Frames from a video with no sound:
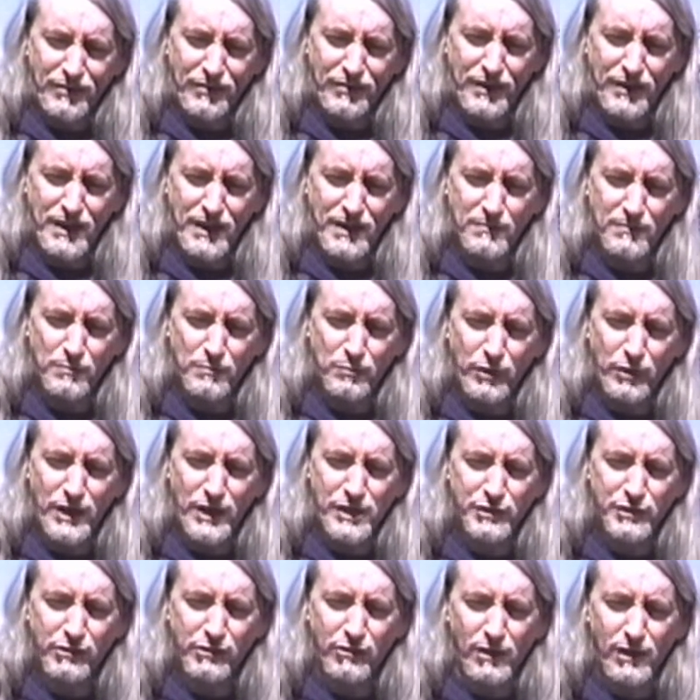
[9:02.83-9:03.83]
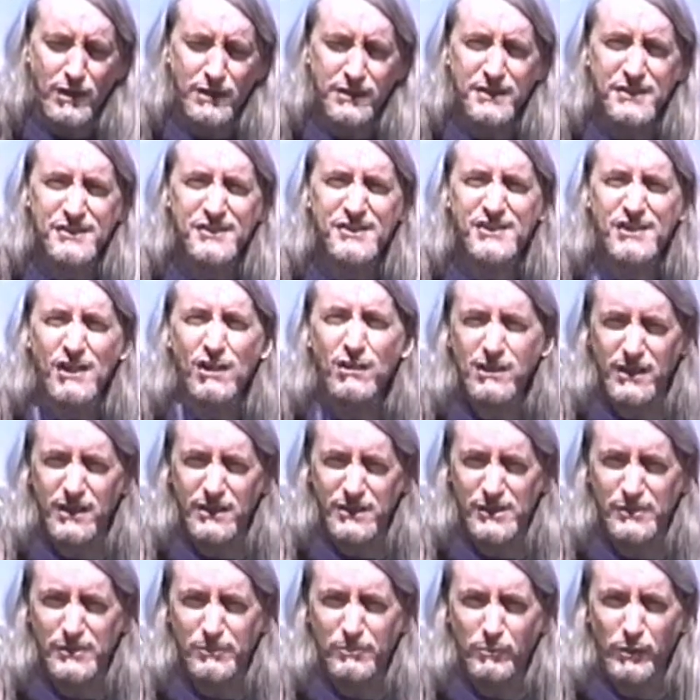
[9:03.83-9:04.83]
thin brush called a
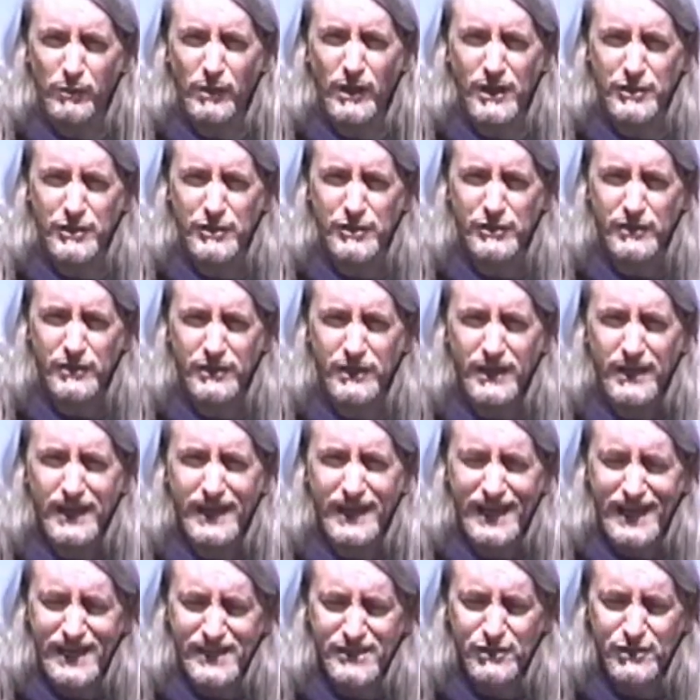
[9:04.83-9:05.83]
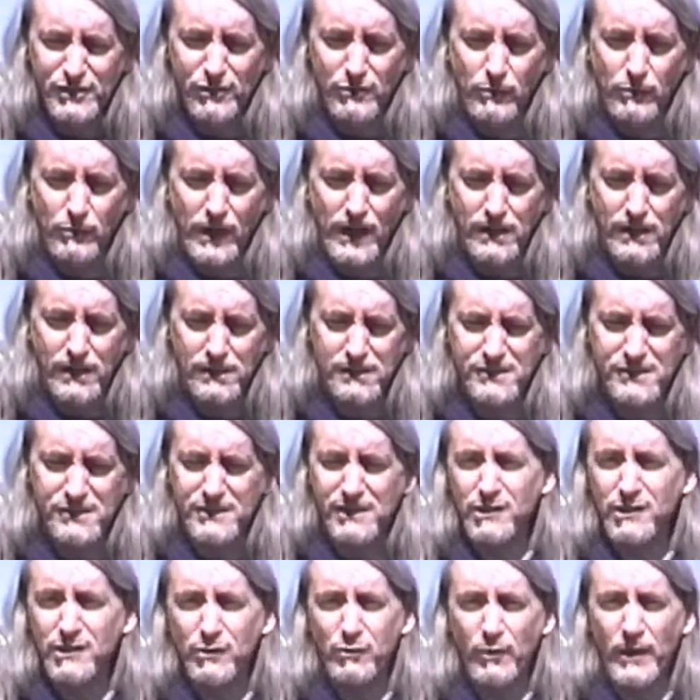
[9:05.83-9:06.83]
sulcus brush.
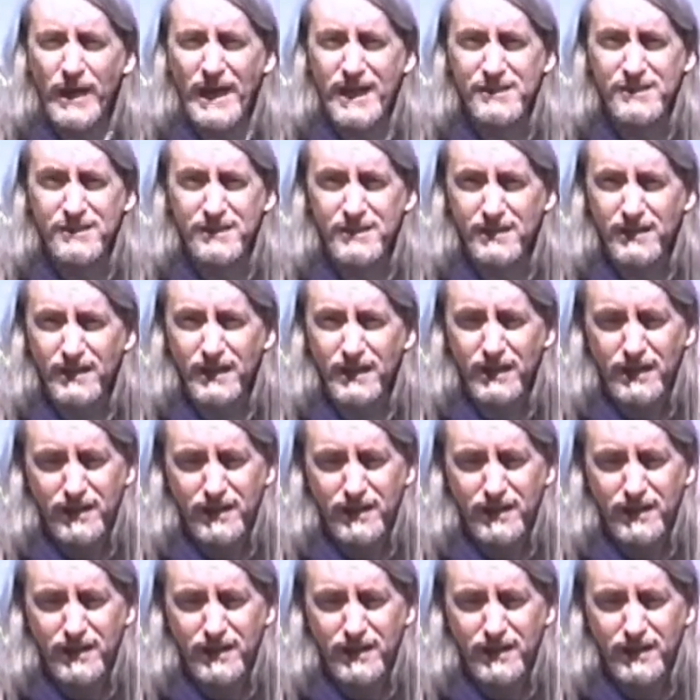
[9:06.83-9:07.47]
S-U-L-C-U-S.